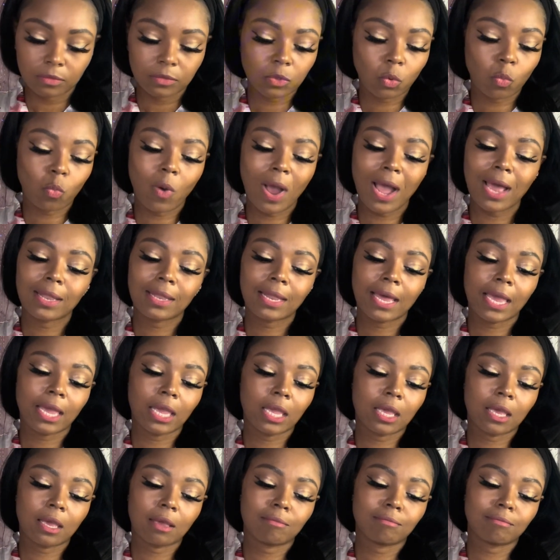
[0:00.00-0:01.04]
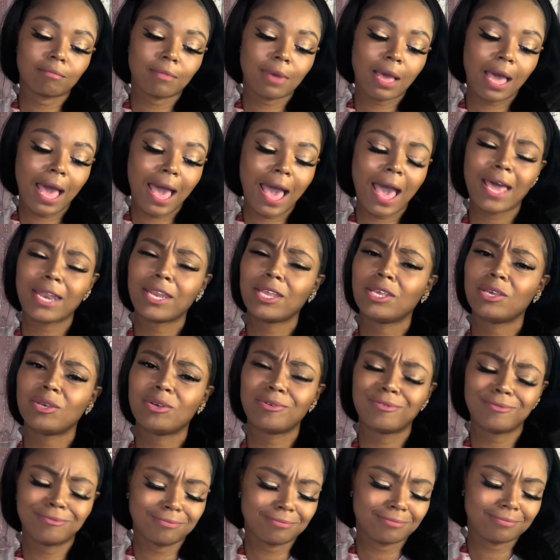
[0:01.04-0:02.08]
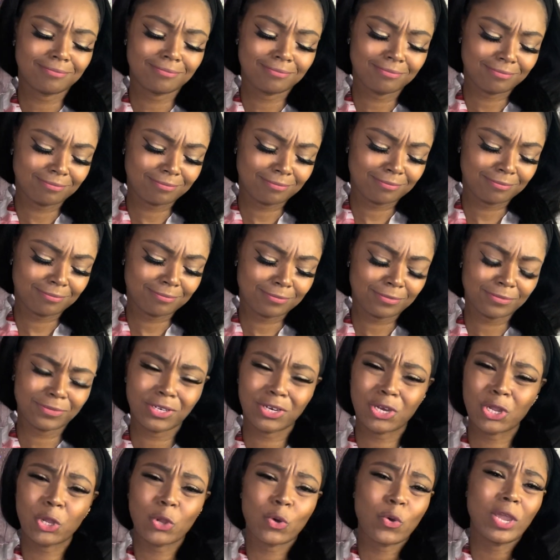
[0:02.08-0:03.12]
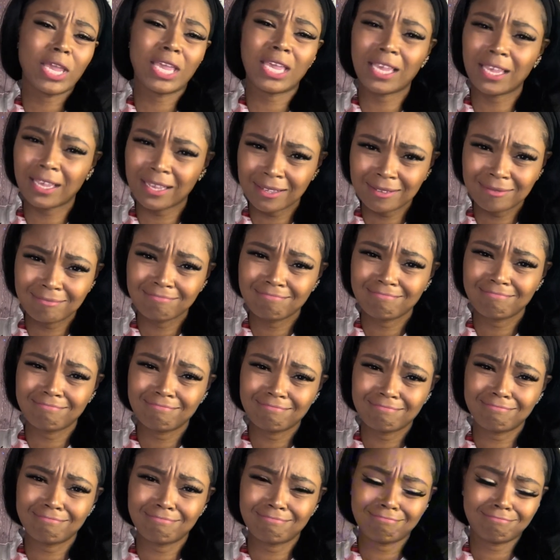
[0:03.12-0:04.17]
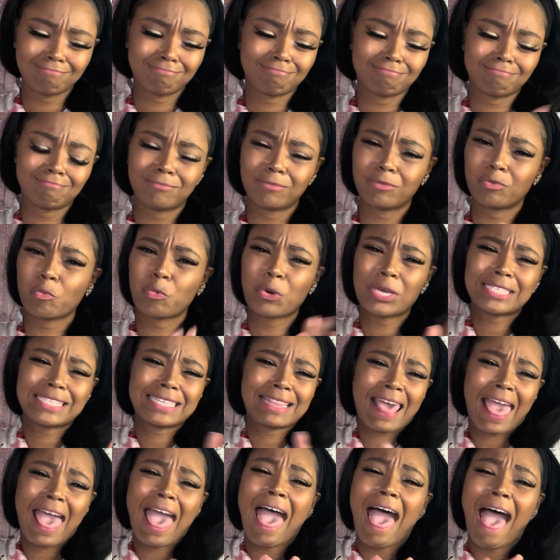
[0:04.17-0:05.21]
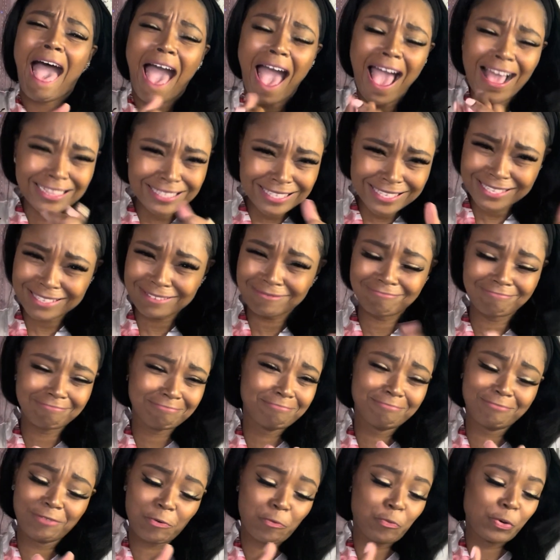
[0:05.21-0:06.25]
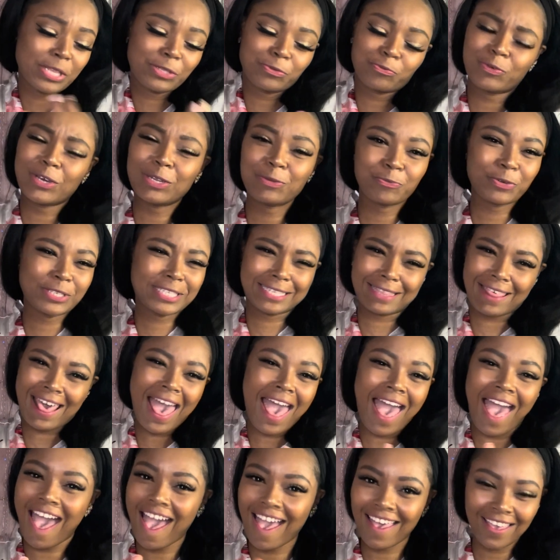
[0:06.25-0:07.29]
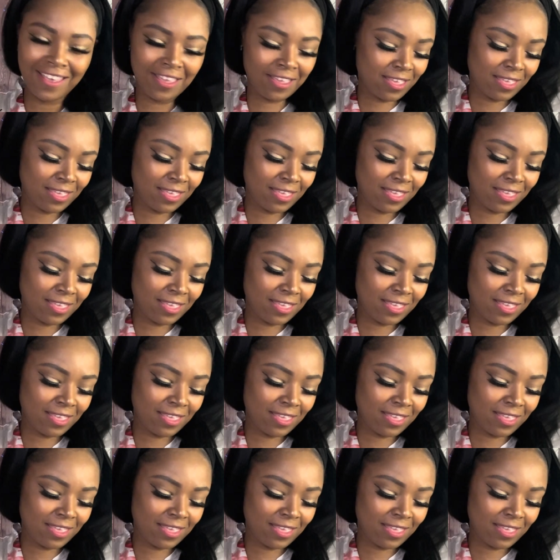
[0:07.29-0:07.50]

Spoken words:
What, like, how do you cloying? What's that? What's that?